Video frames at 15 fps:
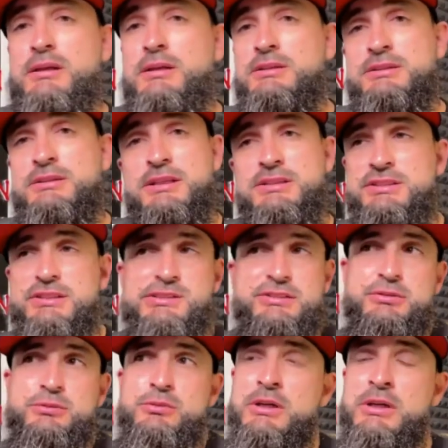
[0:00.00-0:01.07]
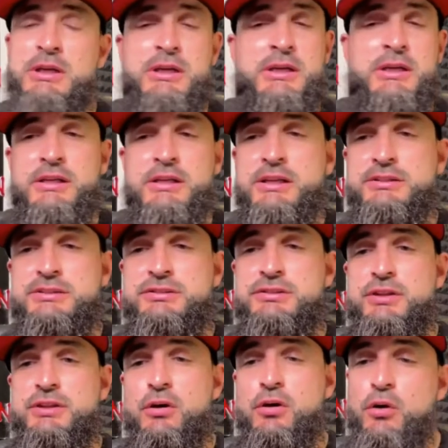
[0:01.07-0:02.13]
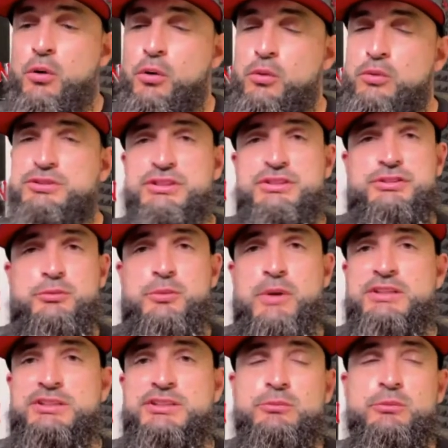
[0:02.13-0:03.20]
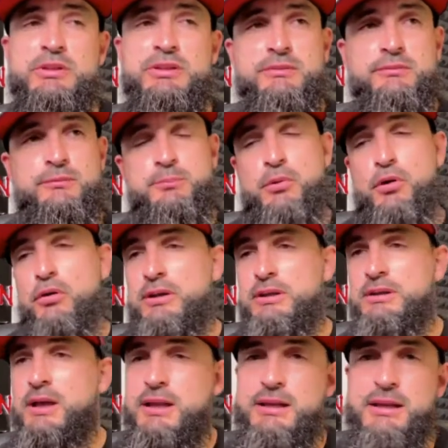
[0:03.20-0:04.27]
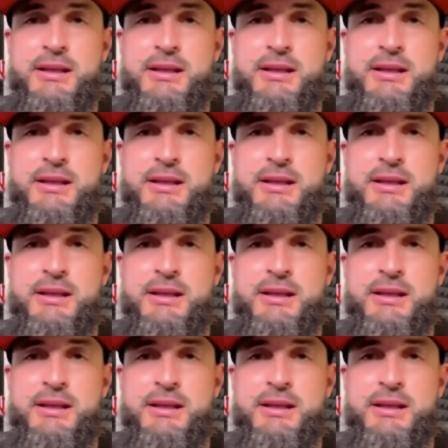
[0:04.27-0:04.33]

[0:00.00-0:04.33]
Because it's just too, it's whole situation with the parking lot.